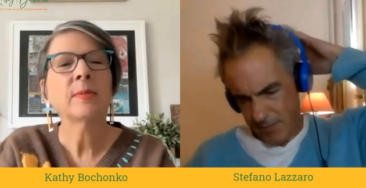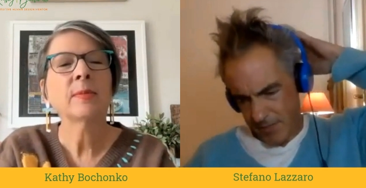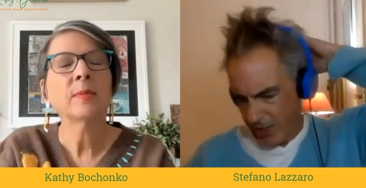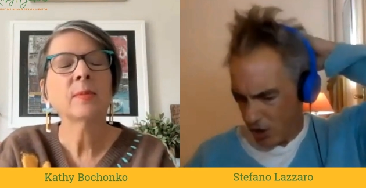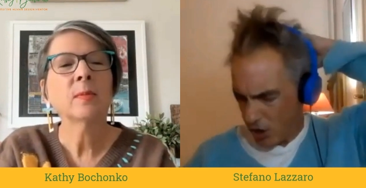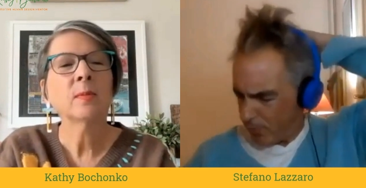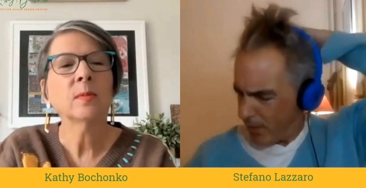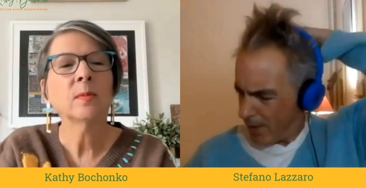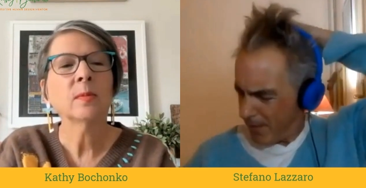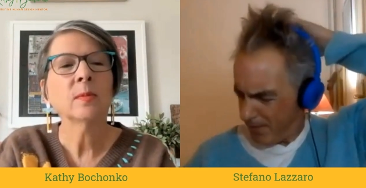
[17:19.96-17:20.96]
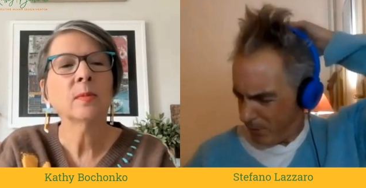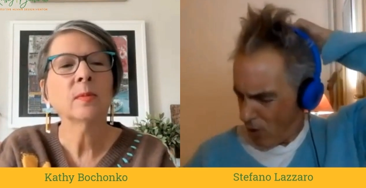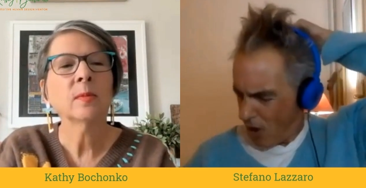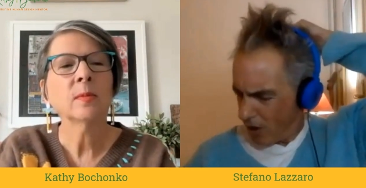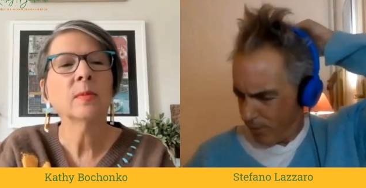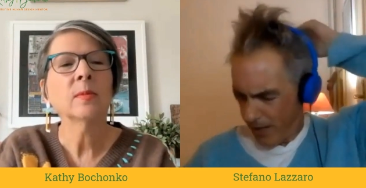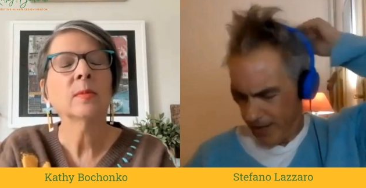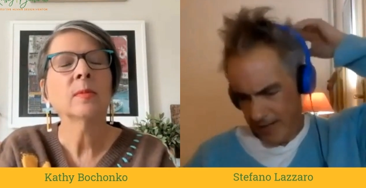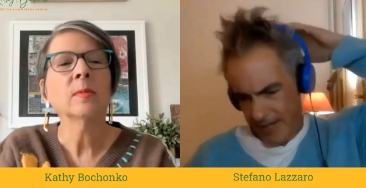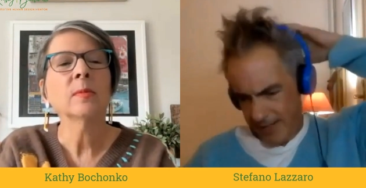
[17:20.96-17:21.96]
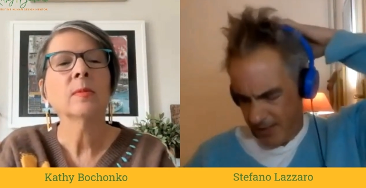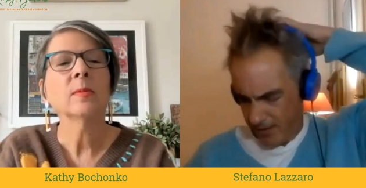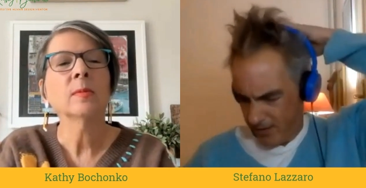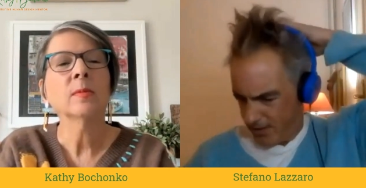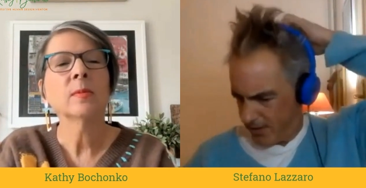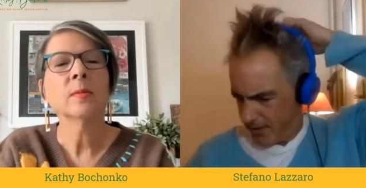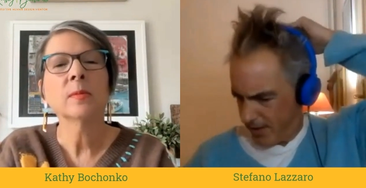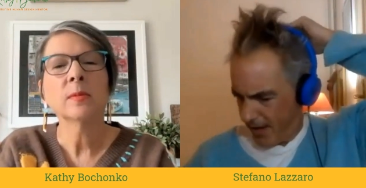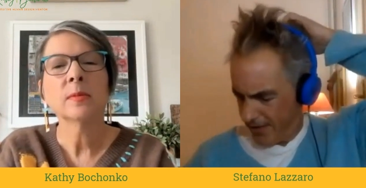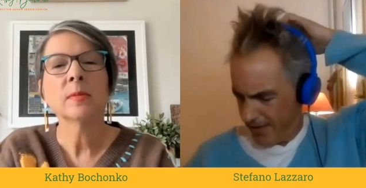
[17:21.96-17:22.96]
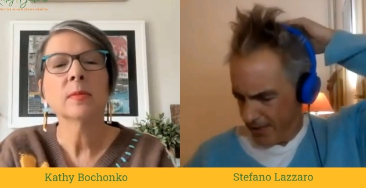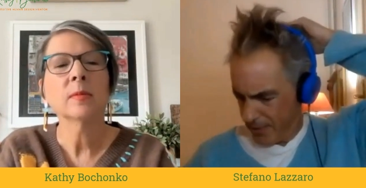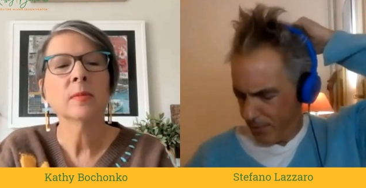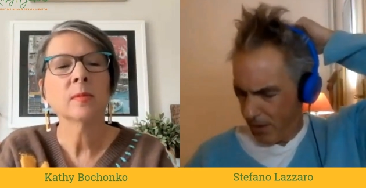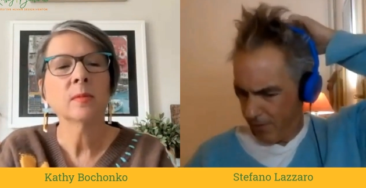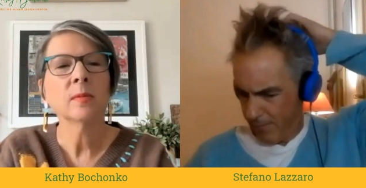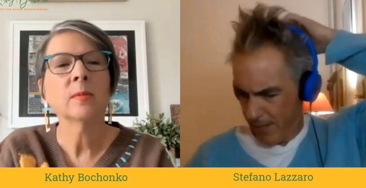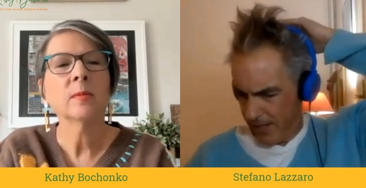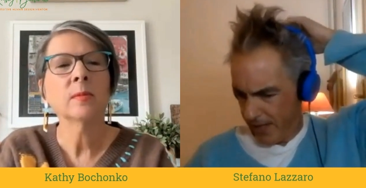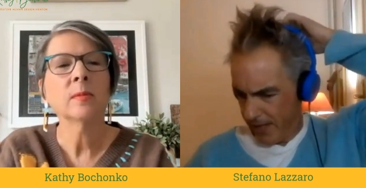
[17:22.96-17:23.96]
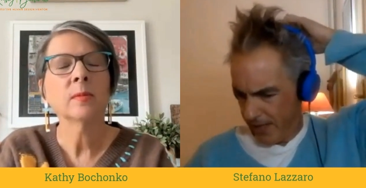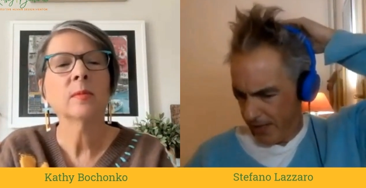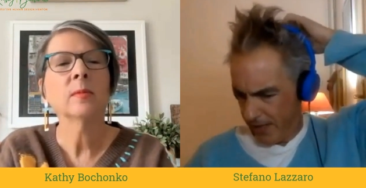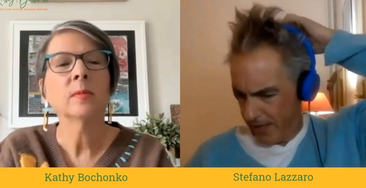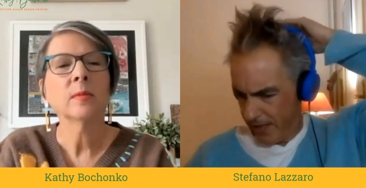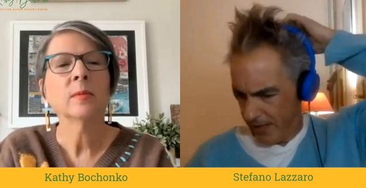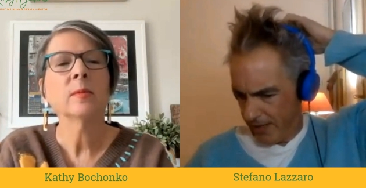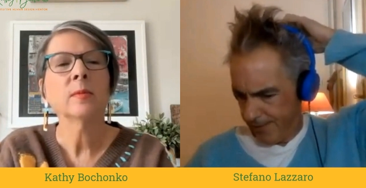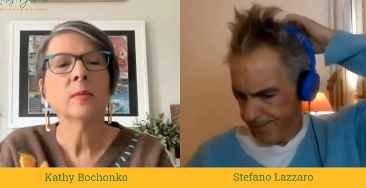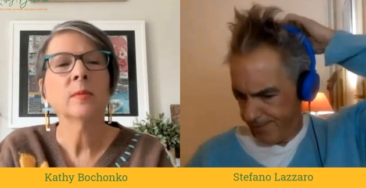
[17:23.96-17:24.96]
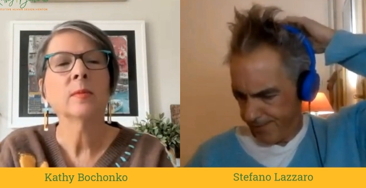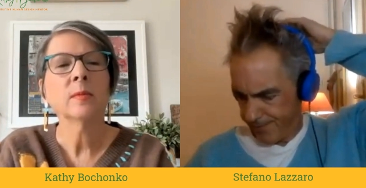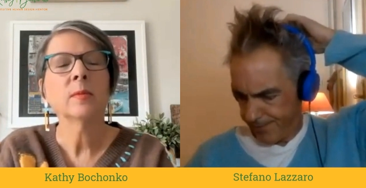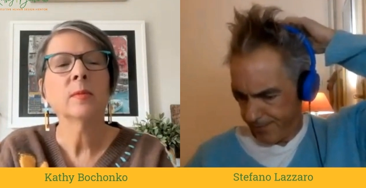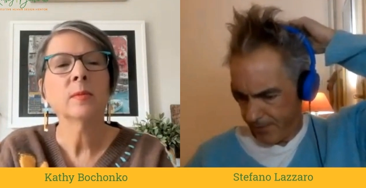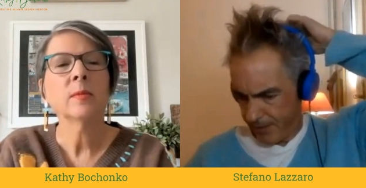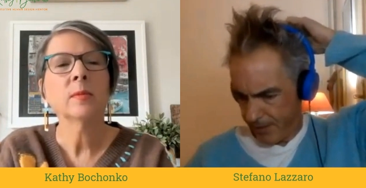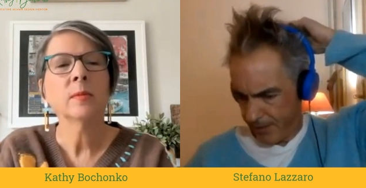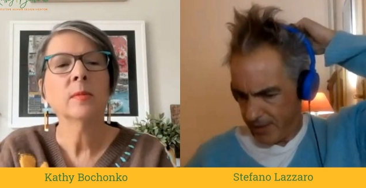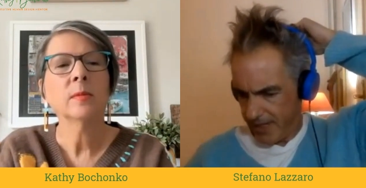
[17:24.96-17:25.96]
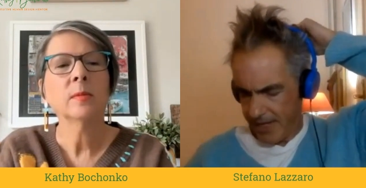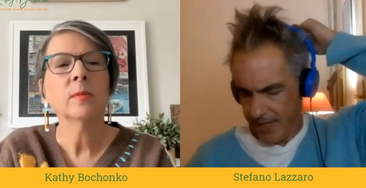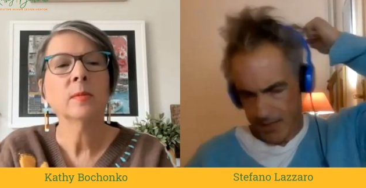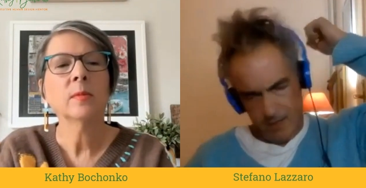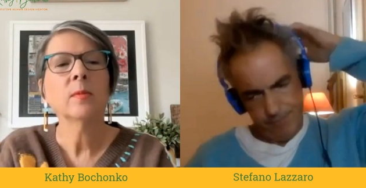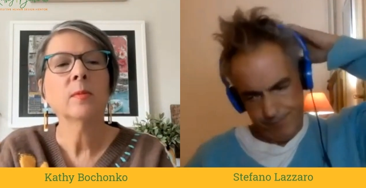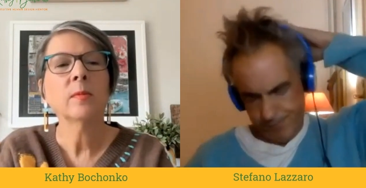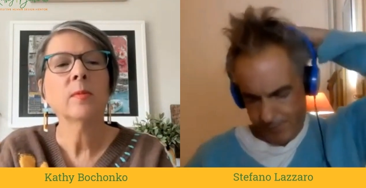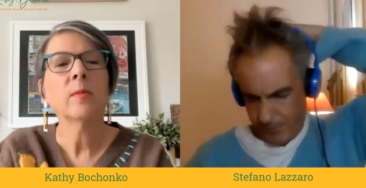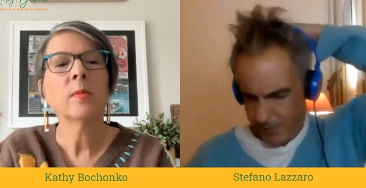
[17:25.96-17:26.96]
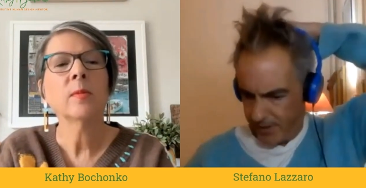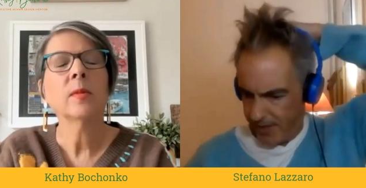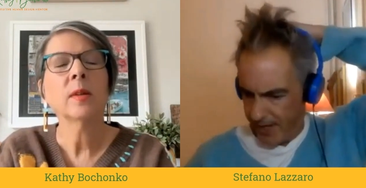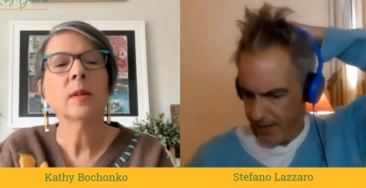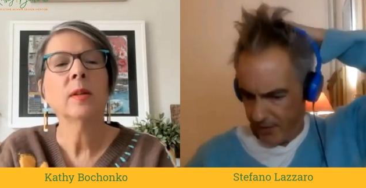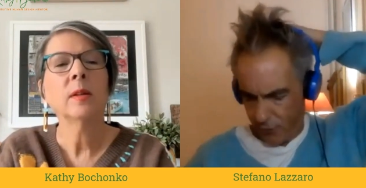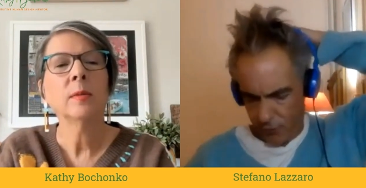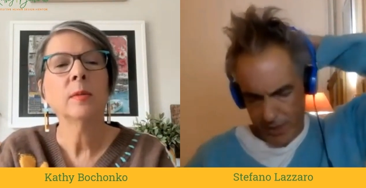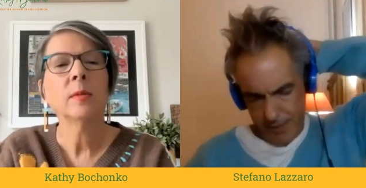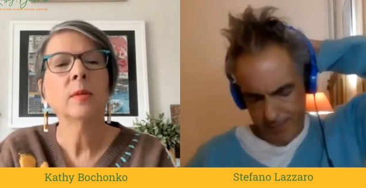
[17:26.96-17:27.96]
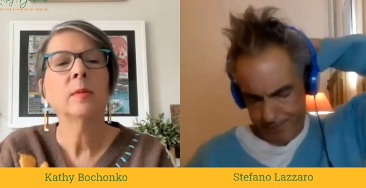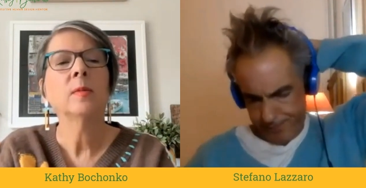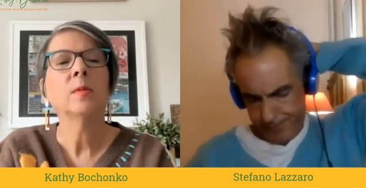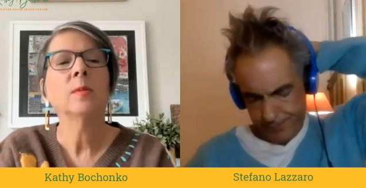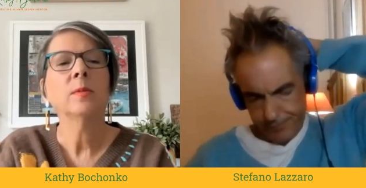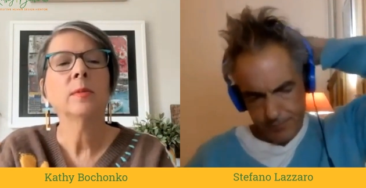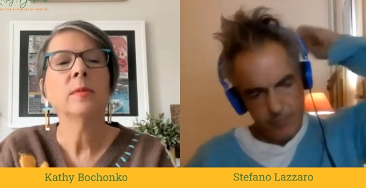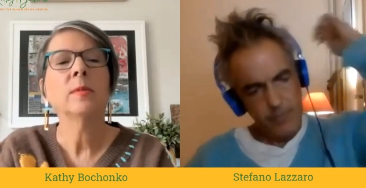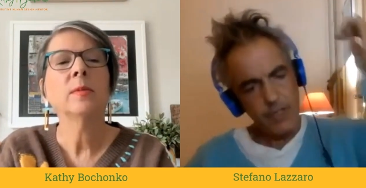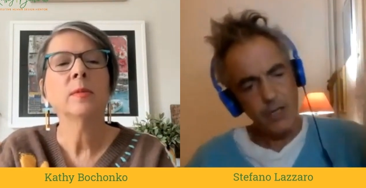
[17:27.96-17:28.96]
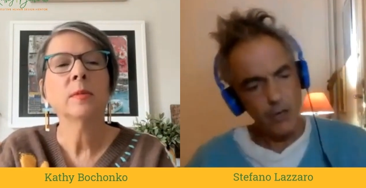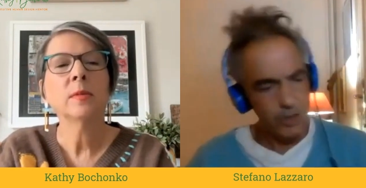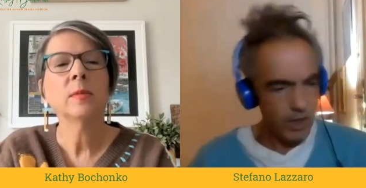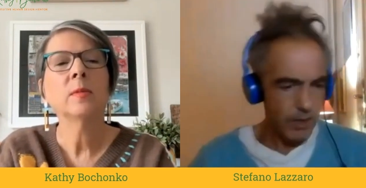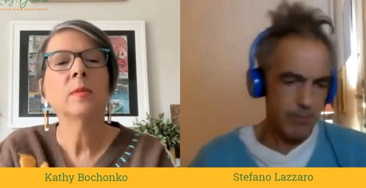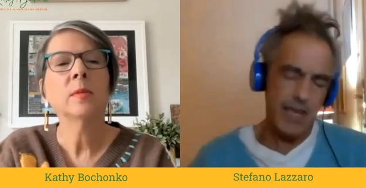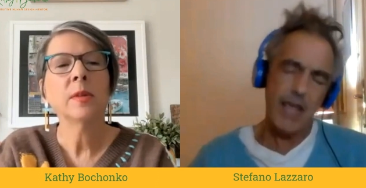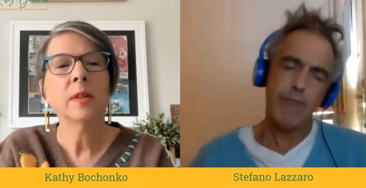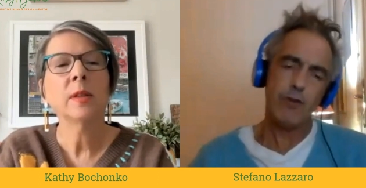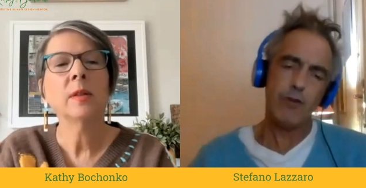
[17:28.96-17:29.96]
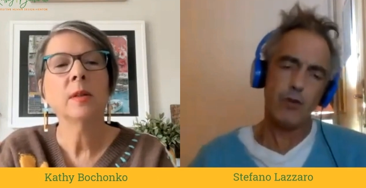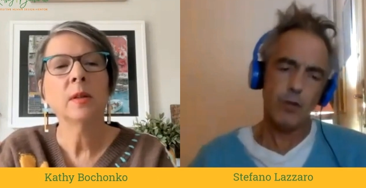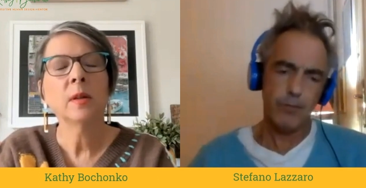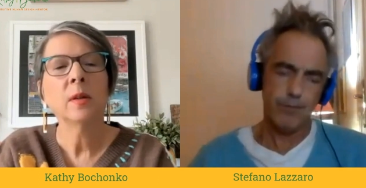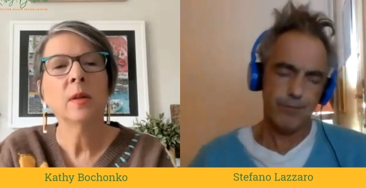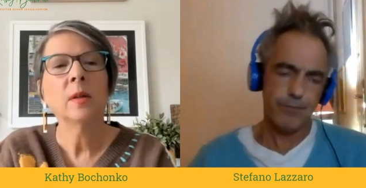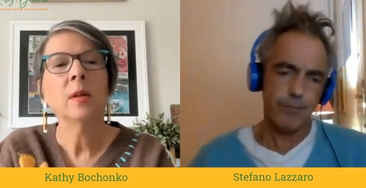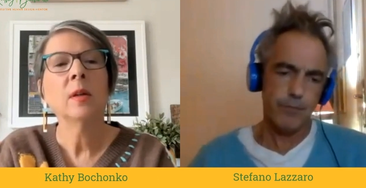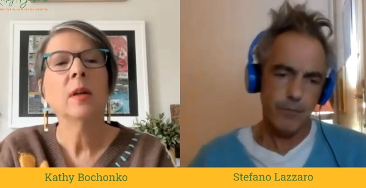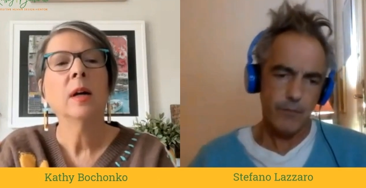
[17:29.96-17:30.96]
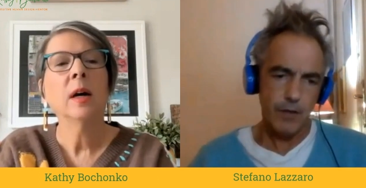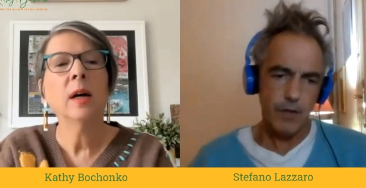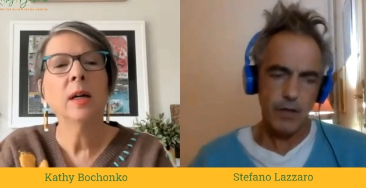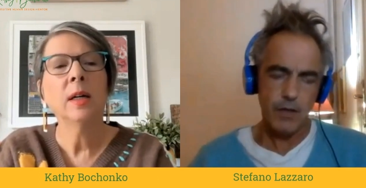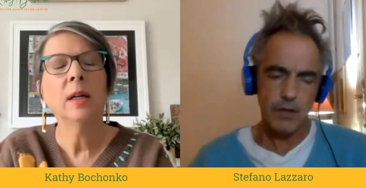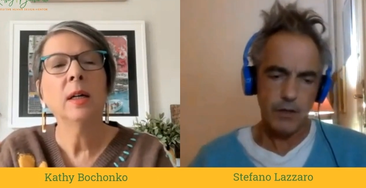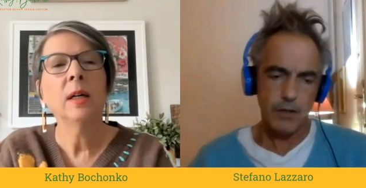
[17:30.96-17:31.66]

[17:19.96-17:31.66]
Speaker 1: some literature, but I might be wrong. But I did, I did, uh, I think it's part of my 10, 10 3, you know, the behavioral uh, huh.